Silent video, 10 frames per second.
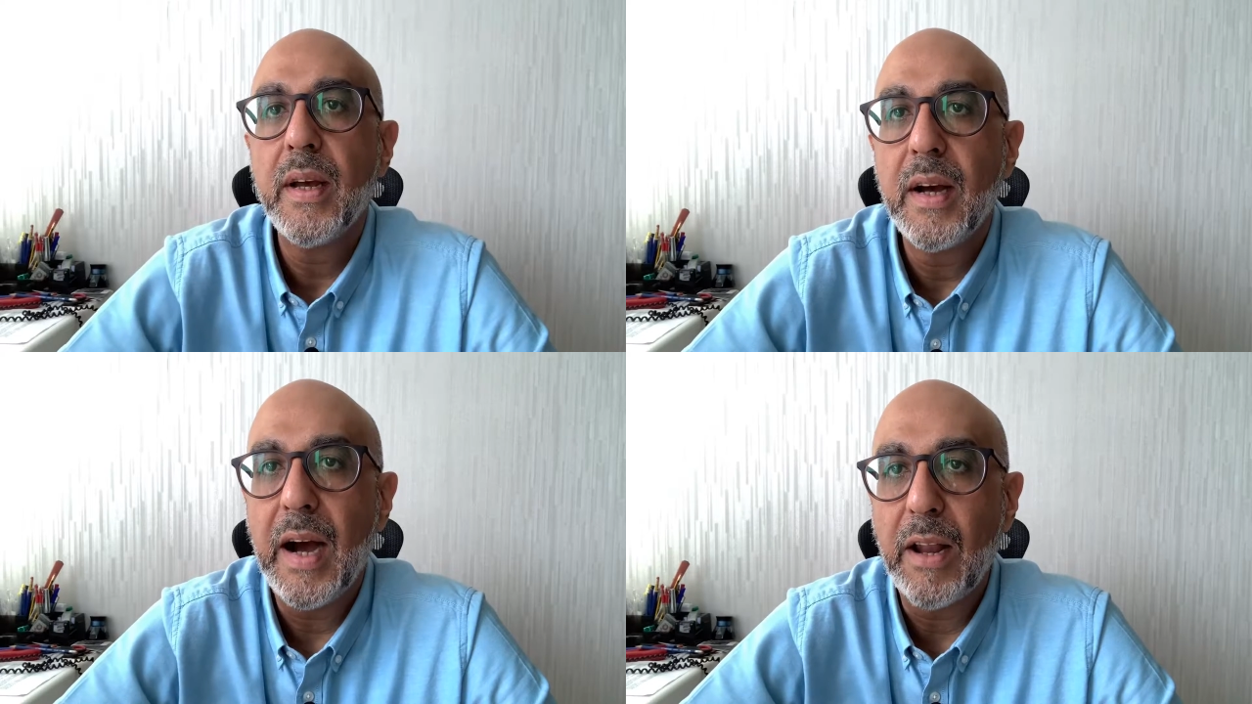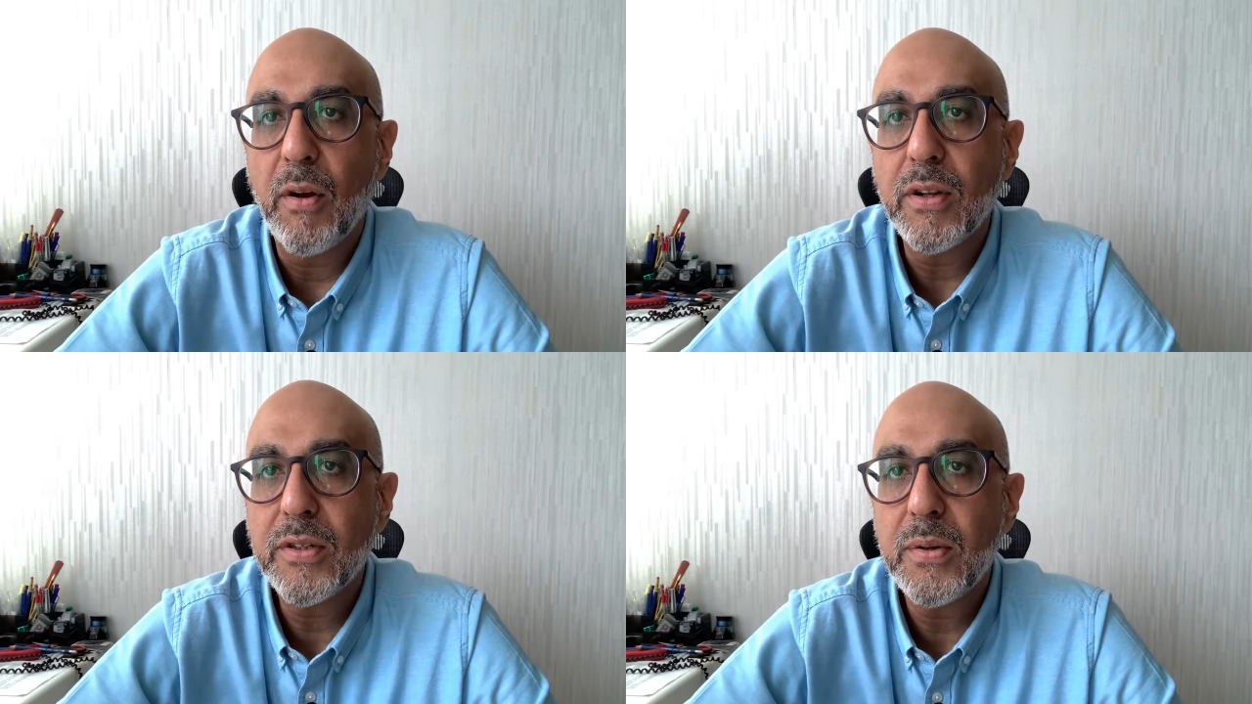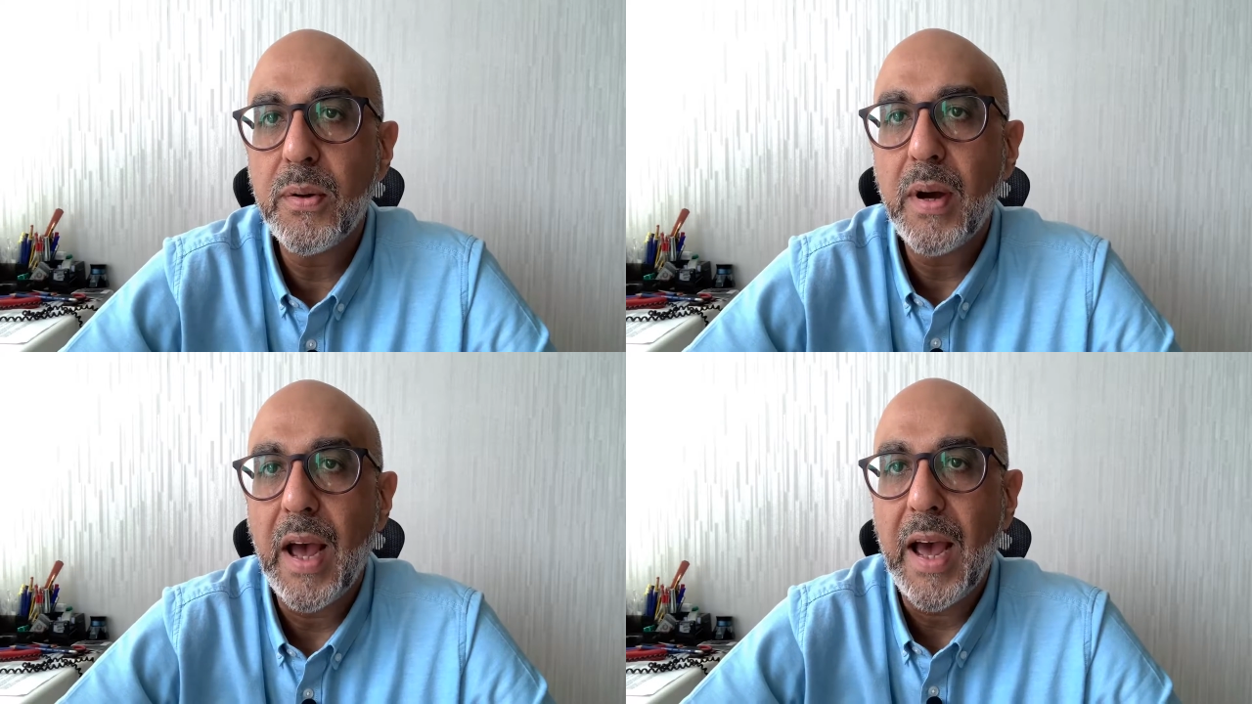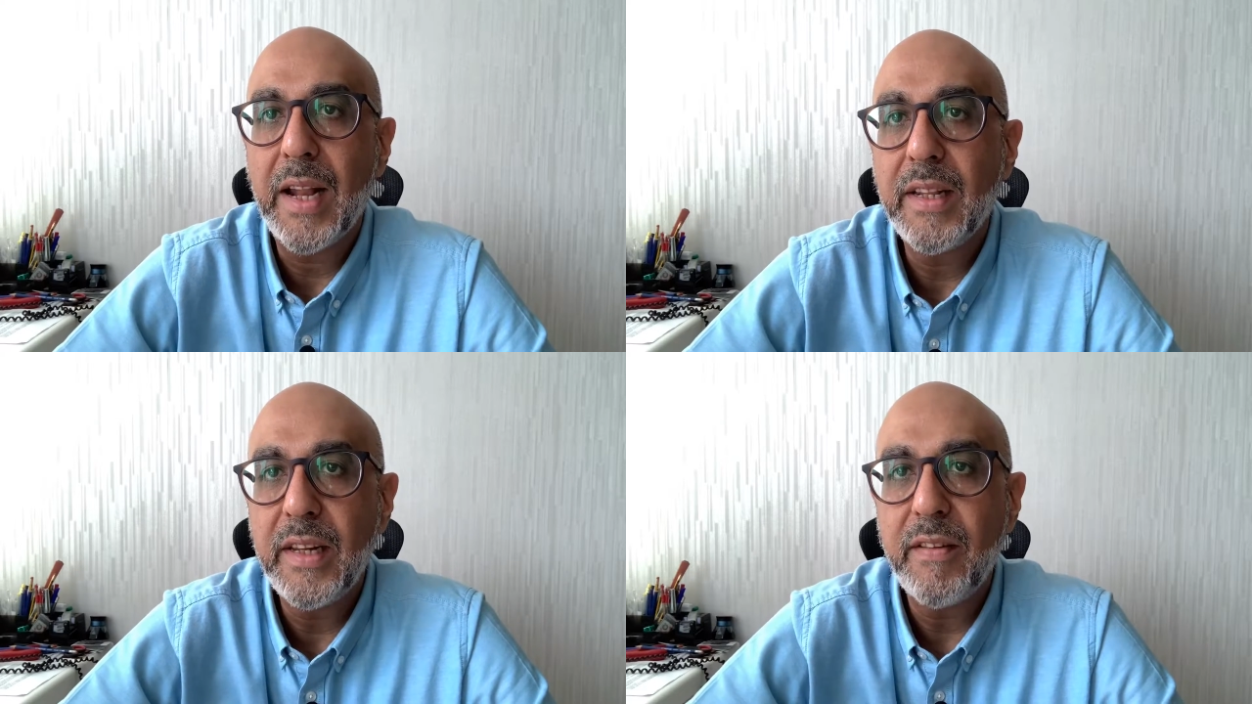I'll also
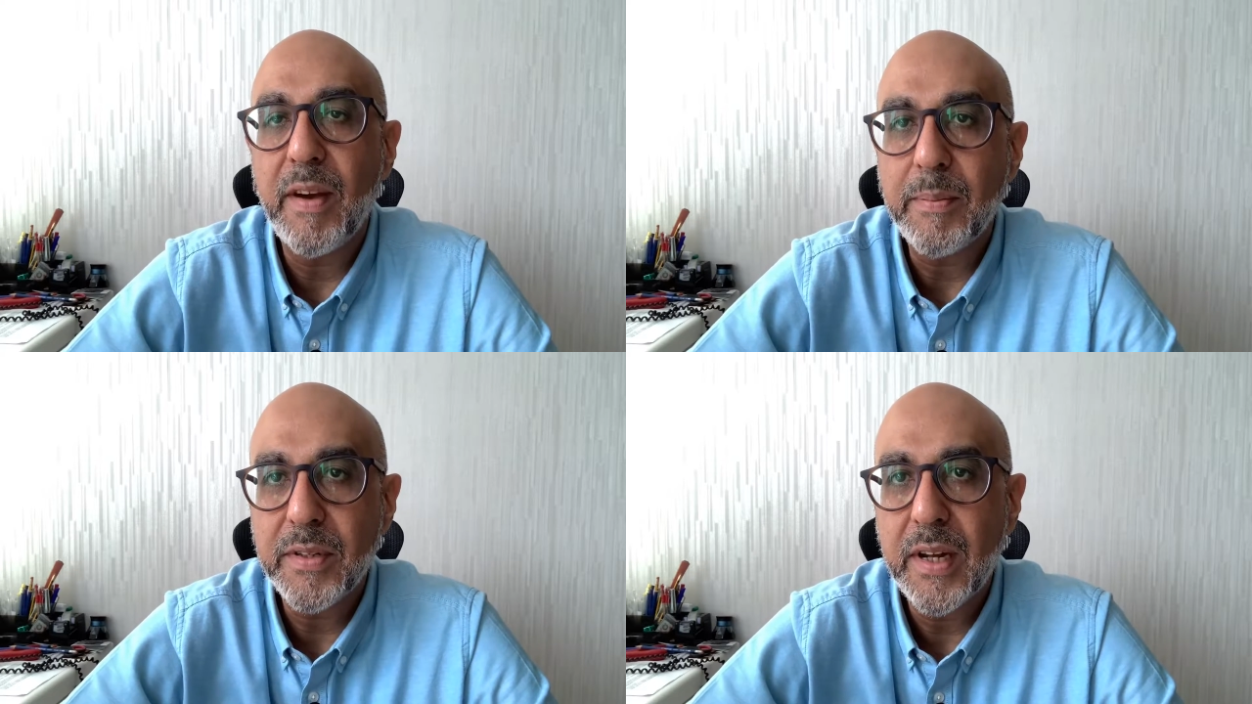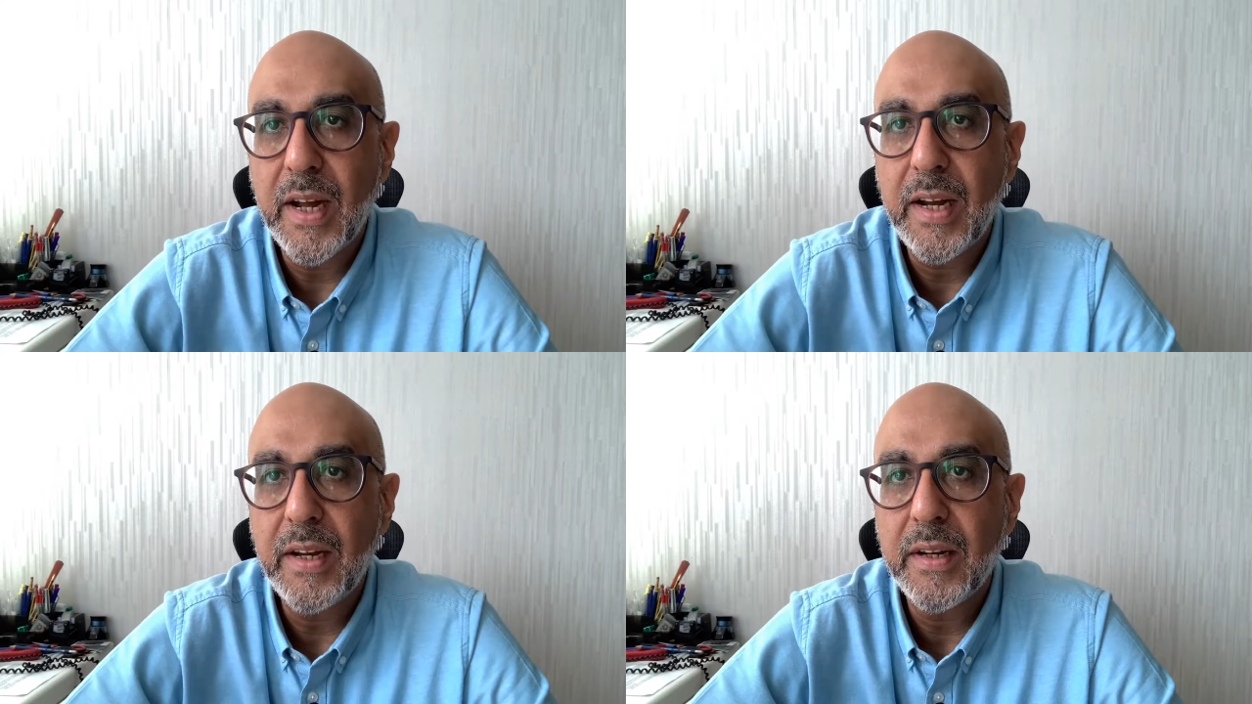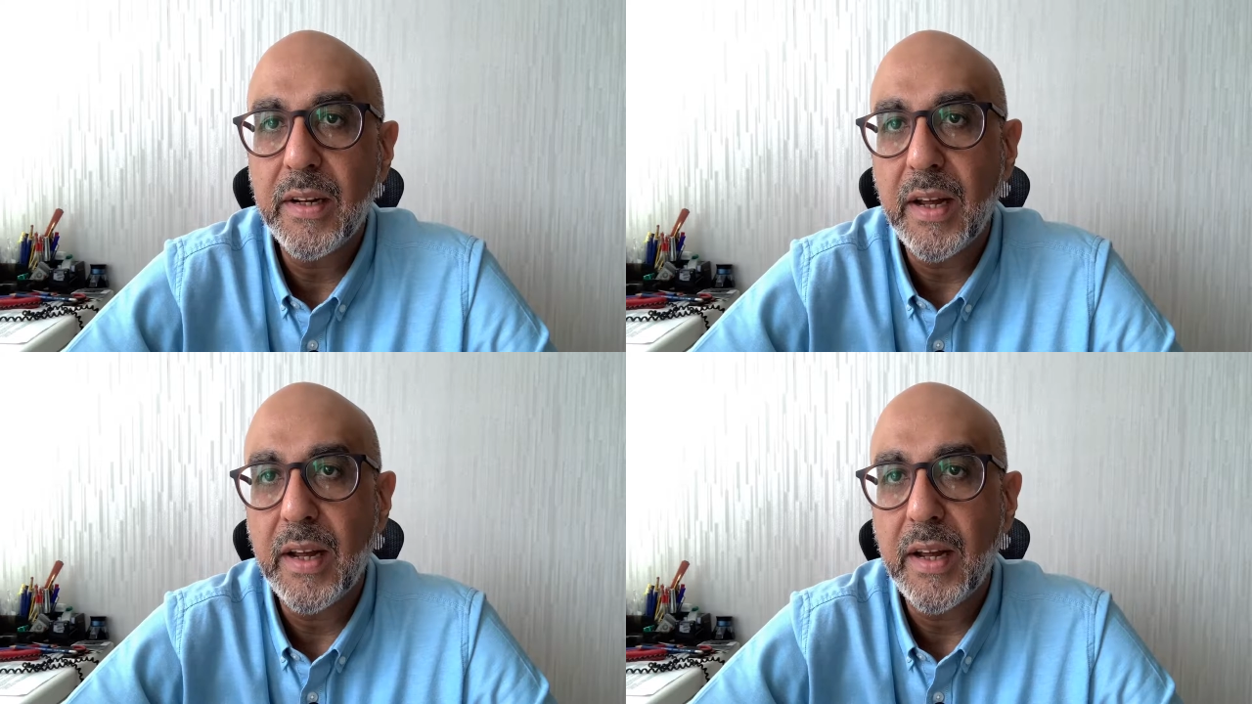add the website